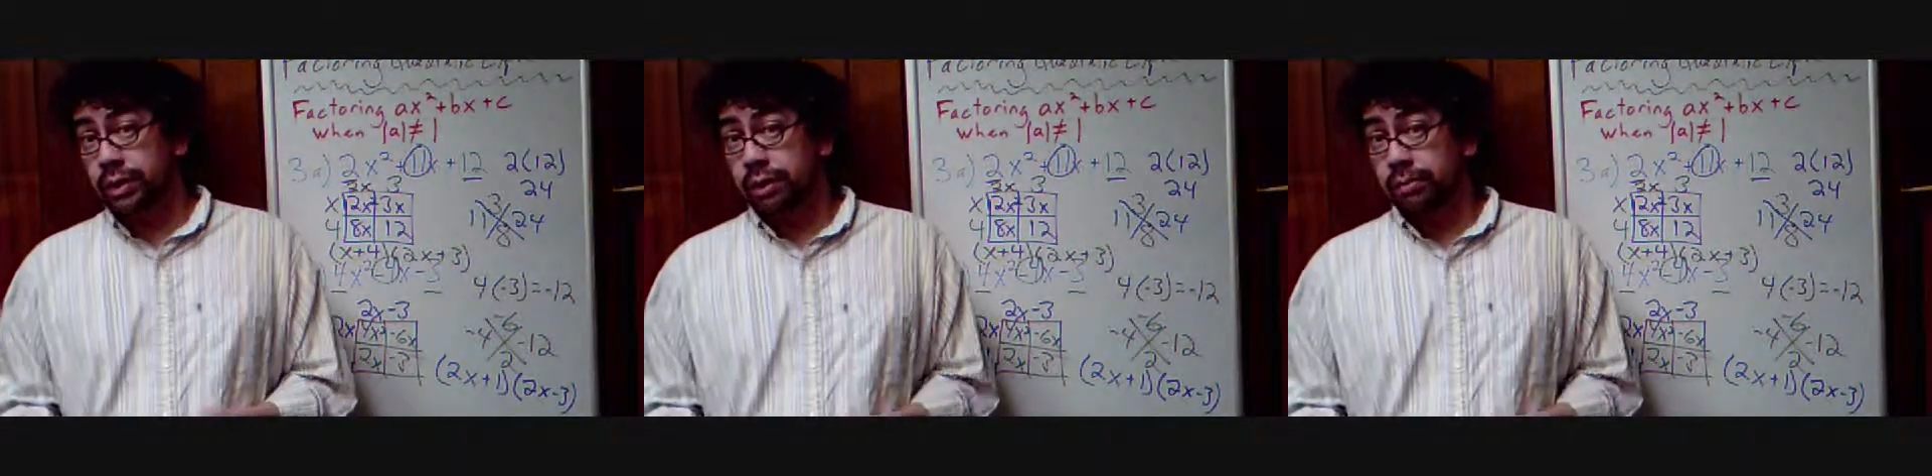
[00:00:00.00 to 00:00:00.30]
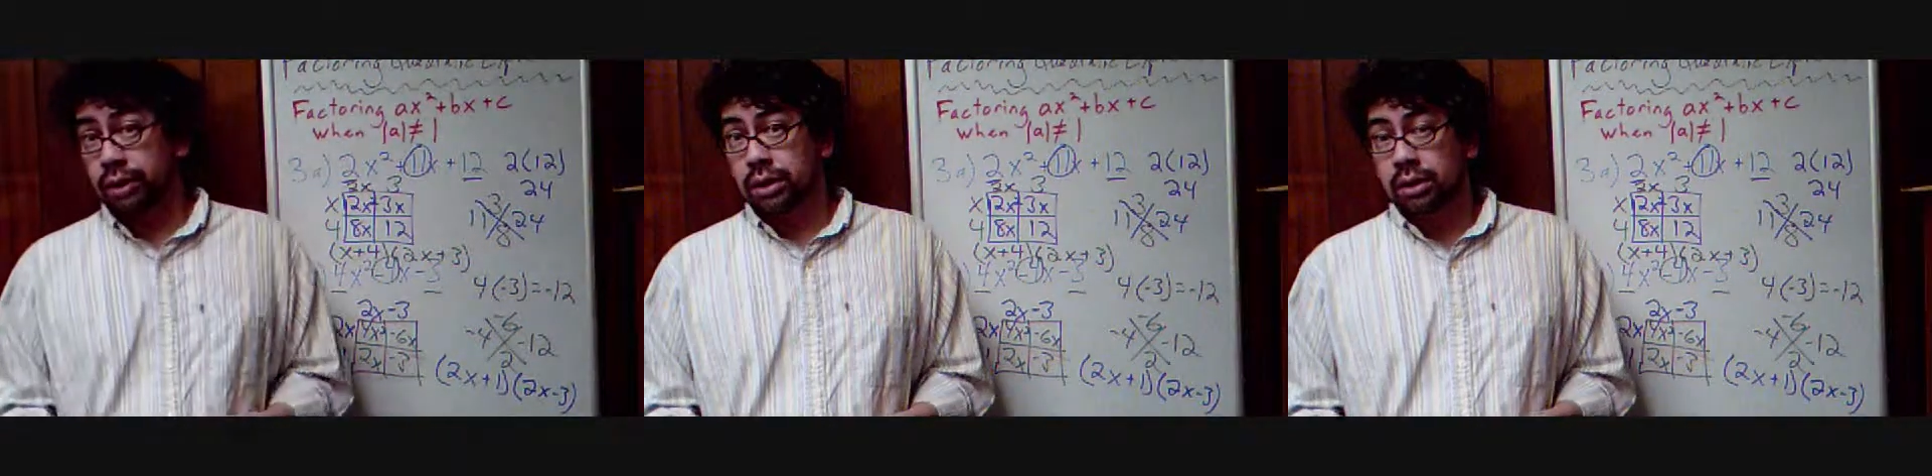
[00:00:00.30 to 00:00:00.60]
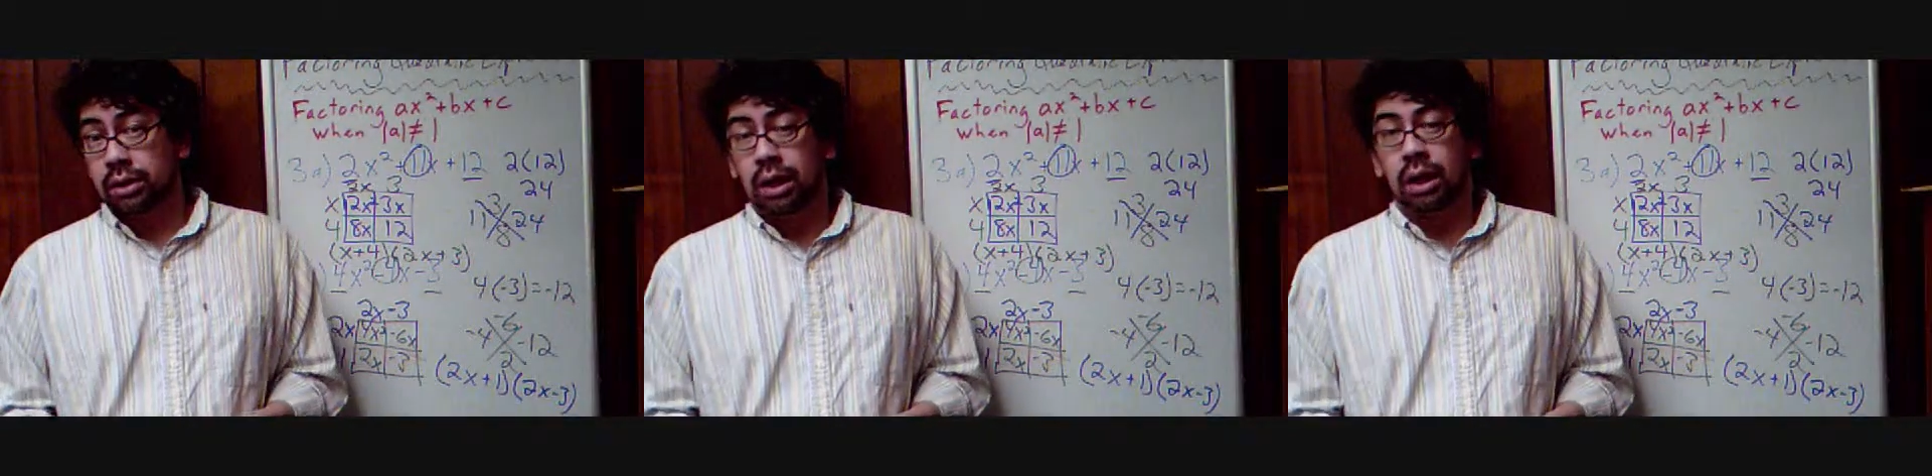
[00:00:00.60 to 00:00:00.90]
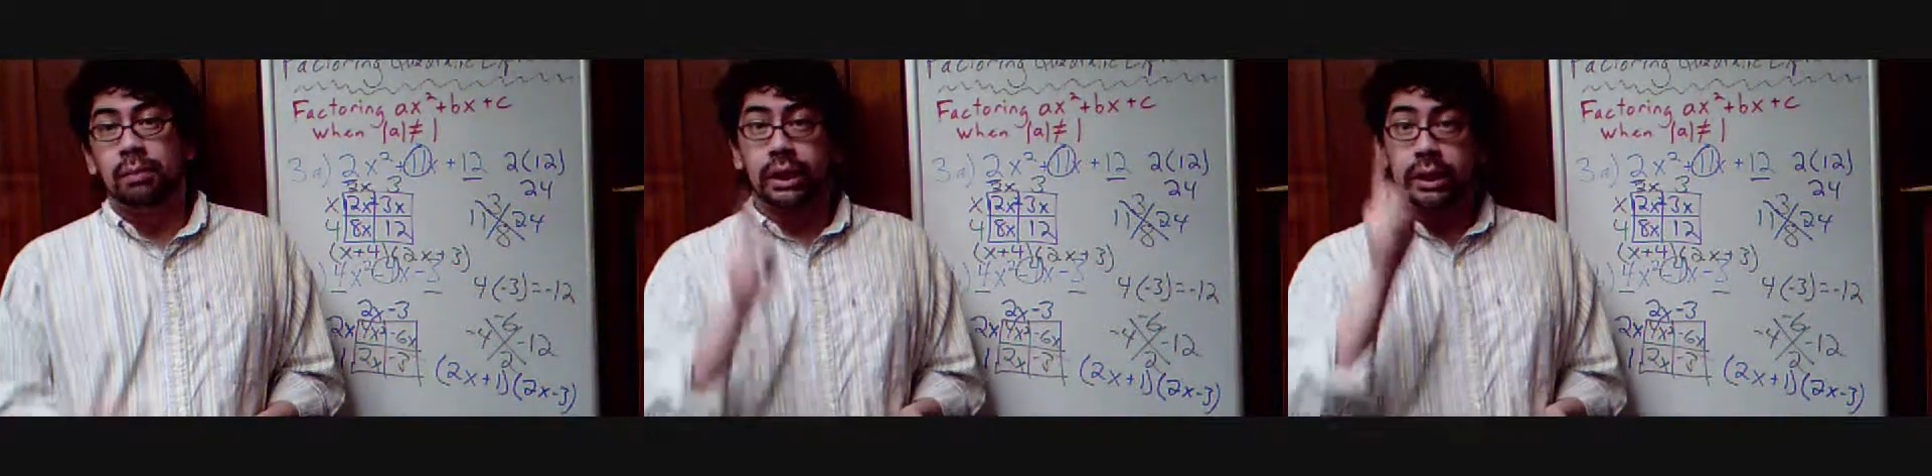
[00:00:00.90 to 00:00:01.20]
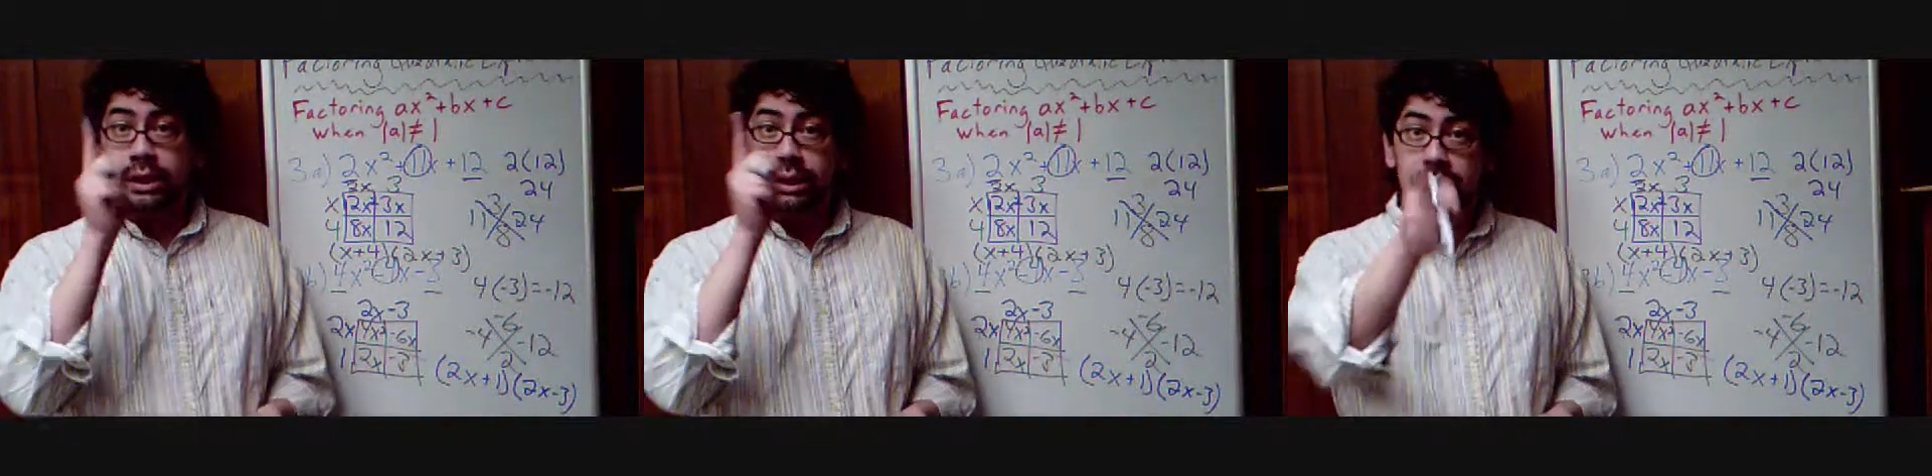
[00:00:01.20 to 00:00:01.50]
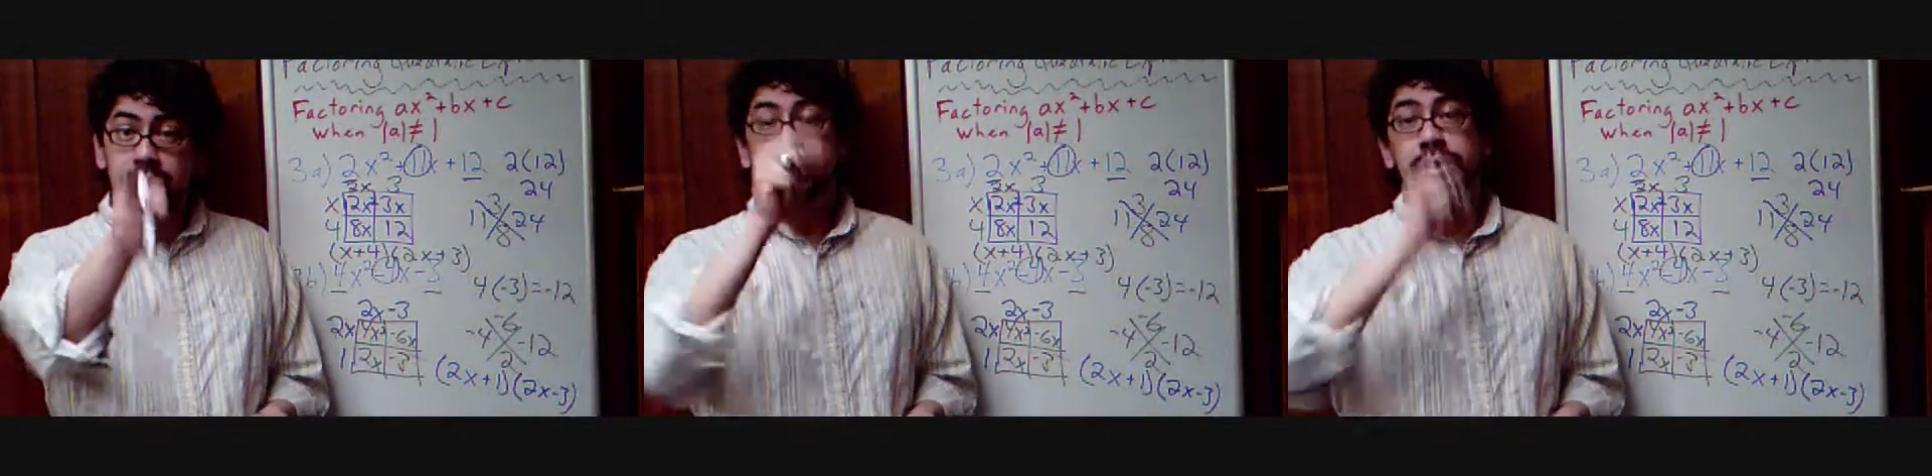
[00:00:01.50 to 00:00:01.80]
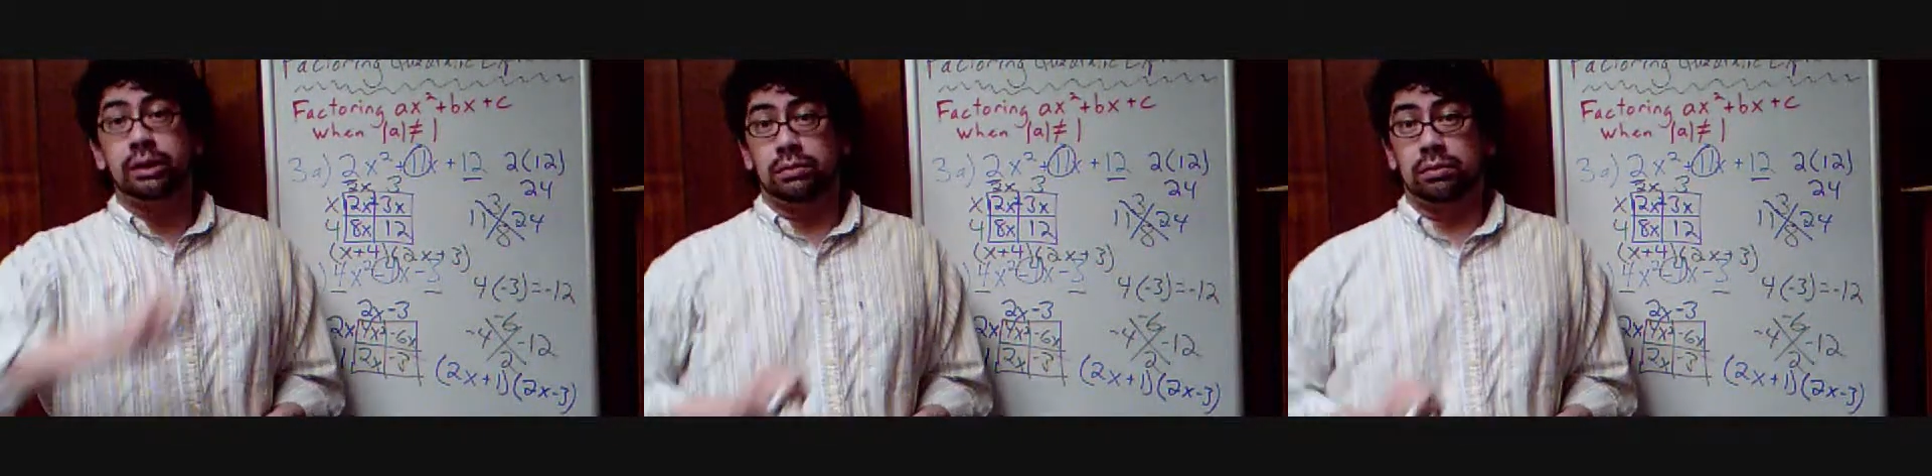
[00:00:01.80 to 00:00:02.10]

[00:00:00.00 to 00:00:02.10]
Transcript: the book. But it is up to you.